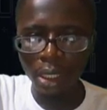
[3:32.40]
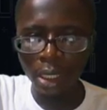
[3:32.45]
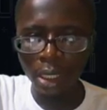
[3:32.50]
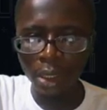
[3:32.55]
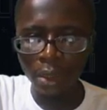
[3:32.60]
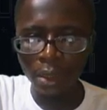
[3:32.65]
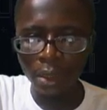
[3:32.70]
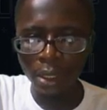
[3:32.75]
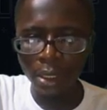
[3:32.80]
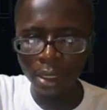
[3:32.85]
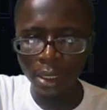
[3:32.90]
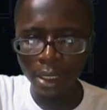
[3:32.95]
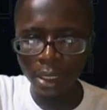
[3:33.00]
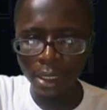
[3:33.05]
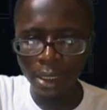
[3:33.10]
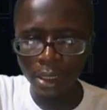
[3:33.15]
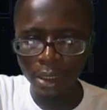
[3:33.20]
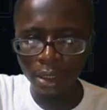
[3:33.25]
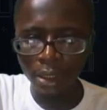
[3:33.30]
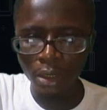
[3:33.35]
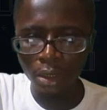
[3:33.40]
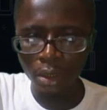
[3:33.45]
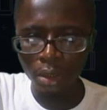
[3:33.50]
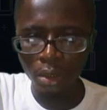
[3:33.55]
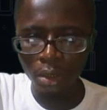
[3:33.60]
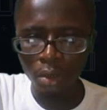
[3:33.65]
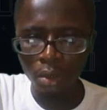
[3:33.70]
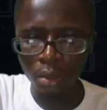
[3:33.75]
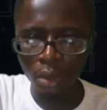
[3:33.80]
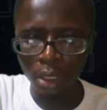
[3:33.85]
angle at S is
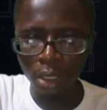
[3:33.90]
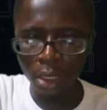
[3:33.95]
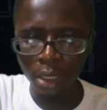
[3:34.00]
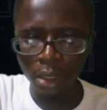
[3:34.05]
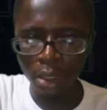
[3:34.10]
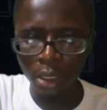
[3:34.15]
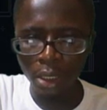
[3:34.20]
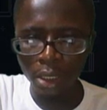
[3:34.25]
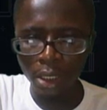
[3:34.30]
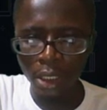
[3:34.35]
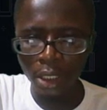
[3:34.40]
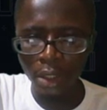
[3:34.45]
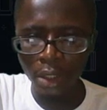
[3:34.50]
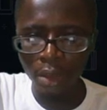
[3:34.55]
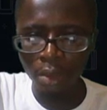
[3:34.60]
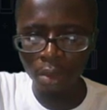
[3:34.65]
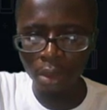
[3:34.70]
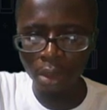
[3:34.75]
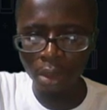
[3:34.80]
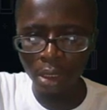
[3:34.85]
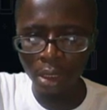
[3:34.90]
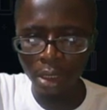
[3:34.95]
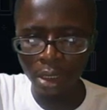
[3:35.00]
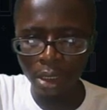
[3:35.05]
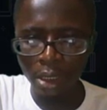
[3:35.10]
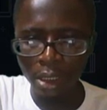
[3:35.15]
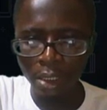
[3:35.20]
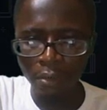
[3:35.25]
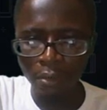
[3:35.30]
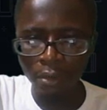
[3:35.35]
unknown, angle at Q is
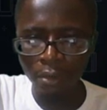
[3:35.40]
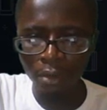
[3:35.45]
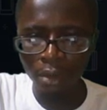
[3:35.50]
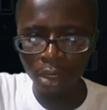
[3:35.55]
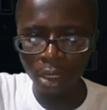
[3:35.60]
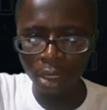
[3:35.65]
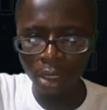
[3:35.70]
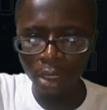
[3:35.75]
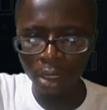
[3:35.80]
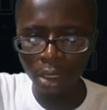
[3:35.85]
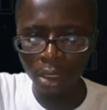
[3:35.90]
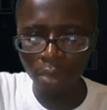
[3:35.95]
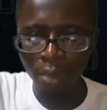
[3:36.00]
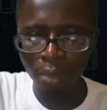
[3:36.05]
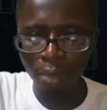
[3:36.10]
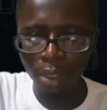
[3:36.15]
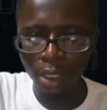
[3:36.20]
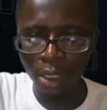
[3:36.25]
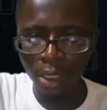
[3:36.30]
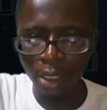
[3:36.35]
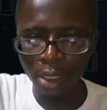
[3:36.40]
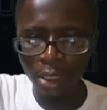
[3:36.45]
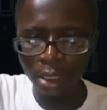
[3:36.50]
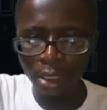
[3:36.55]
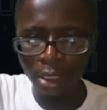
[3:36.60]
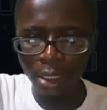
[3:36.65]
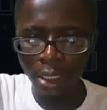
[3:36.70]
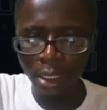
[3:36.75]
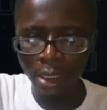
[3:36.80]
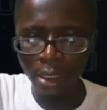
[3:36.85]
37, angle at P
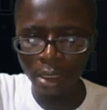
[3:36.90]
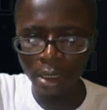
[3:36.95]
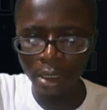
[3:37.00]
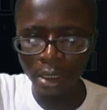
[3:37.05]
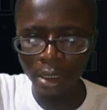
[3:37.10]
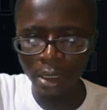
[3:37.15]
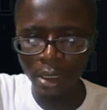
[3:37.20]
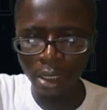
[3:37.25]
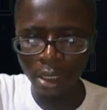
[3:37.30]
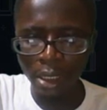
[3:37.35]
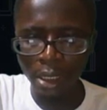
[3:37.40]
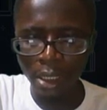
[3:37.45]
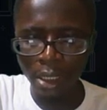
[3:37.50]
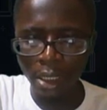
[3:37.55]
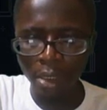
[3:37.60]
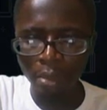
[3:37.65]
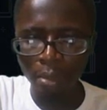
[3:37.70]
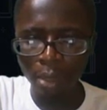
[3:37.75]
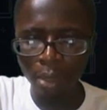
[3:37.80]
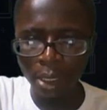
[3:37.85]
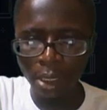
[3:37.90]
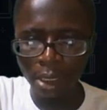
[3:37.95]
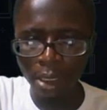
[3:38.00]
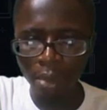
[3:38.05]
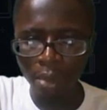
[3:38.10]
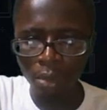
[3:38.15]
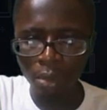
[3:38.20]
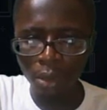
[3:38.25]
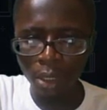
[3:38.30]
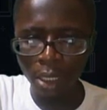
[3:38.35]
is 90. By the
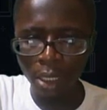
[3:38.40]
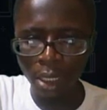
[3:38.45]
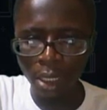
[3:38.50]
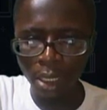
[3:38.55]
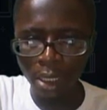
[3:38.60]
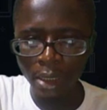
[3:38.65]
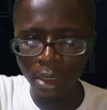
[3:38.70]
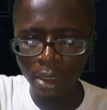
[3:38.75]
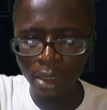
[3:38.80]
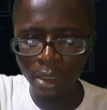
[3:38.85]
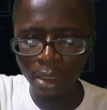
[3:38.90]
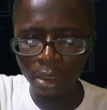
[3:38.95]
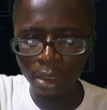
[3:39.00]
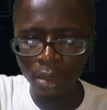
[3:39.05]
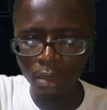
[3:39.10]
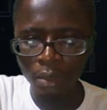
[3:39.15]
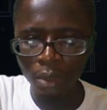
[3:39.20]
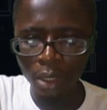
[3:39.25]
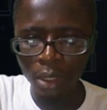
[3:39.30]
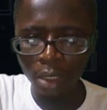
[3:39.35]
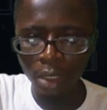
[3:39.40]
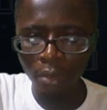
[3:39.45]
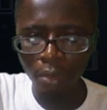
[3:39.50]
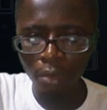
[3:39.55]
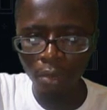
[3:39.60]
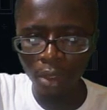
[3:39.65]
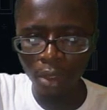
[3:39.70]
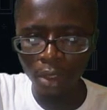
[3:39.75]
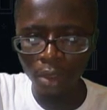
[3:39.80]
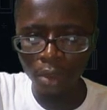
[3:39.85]
time we add this, we have
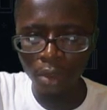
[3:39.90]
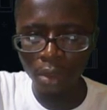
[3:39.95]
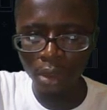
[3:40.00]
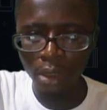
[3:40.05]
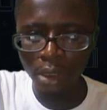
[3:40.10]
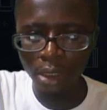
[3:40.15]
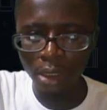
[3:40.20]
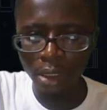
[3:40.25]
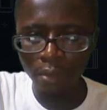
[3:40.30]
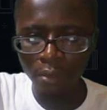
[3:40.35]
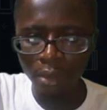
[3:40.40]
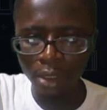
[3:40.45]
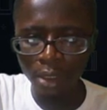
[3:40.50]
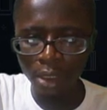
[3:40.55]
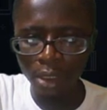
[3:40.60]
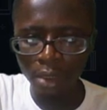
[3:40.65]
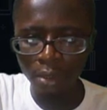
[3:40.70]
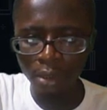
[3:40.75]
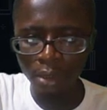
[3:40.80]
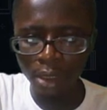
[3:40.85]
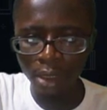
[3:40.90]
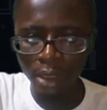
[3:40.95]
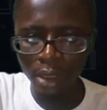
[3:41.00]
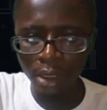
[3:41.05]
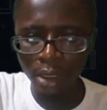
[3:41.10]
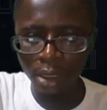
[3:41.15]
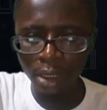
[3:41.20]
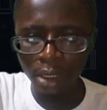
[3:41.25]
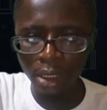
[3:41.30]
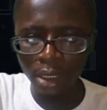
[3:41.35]
127
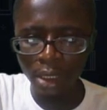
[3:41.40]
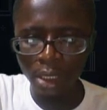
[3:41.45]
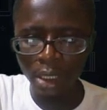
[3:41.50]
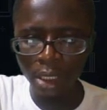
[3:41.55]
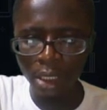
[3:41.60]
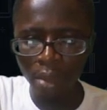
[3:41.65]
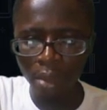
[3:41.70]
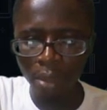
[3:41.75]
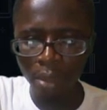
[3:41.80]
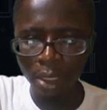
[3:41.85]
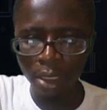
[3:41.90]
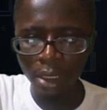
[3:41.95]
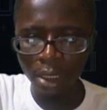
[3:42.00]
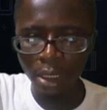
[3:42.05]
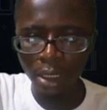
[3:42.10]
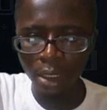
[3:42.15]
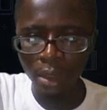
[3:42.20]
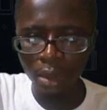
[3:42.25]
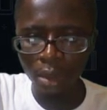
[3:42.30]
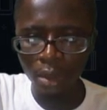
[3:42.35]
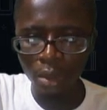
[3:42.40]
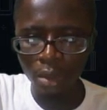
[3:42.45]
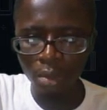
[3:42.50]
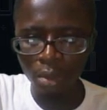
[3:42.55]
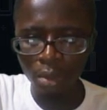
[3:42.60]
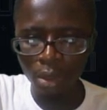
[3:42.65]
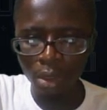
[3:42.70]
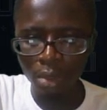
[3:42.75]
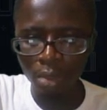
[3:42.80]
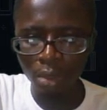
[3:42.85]
degrees. And by the time you cross
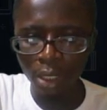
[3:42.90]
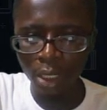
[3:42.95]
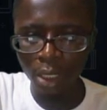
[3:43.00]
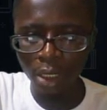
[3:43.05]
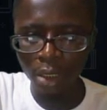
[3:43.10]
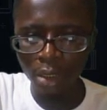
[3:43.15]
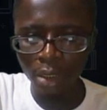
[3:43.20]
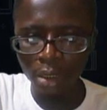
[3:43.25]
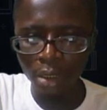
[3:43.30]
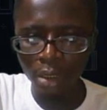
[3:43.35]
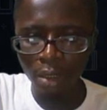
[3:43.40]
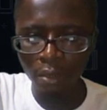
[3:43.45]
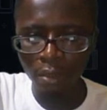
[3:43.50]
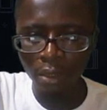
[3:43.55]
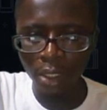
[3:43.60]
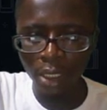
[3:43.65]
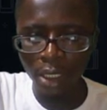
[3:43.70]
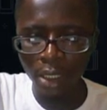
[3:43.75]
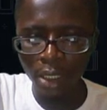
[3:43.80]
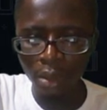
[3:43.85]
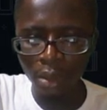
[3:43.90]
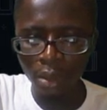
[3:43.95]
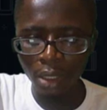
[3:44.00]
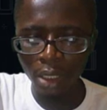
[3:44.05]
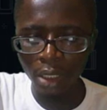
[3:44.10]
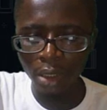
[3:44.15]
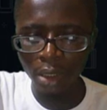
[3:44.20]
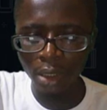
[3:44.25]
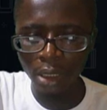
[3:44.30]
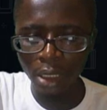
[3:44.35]
multiply, you discover that your
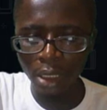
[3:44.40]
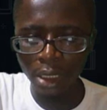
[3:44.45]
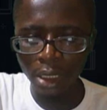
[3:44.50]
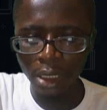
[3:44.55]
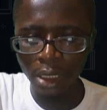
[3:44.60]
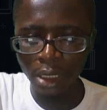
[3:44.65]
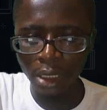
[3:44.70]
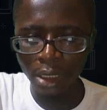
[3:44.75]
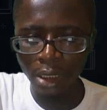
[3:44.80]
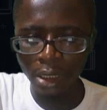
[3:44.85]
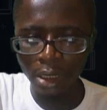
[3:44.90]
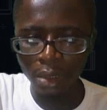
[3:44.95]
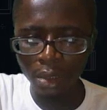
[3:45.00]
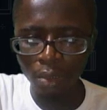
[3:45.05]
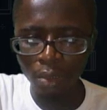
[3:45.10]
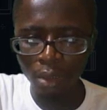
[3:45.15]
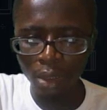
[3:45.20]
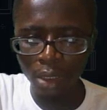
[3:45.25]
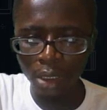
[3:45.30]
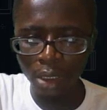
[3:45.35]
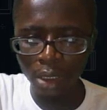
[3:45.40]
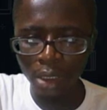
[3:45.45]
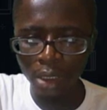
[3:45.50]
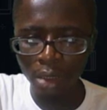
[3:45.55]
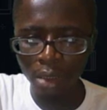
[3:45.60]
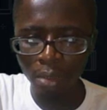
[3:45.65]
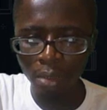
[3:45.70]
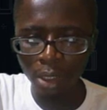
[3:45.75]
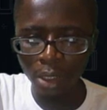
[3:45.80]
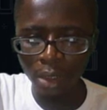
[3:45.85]
angle at S is
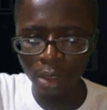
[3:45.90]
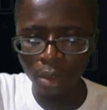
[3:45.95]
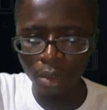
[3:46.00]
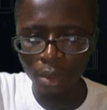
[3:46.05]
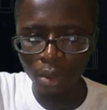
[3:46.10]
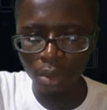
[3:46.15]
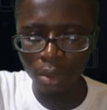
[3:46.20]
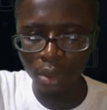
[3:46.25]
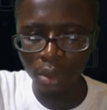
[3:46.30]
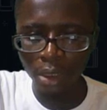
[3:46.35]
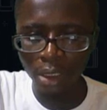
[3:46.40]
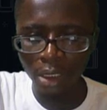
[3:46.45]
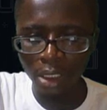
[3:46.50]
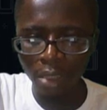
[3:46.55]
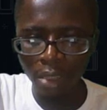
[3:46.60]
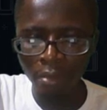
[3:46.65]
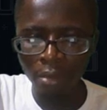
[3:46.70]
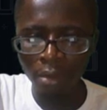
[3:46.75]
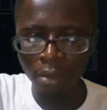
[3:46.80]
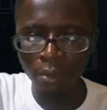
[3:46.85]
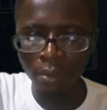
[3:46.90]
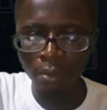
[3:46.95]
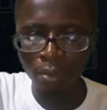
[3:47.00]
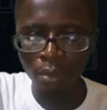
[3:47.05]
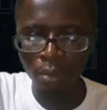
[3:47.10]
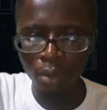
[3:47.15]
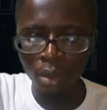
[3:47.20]
180 minus 127,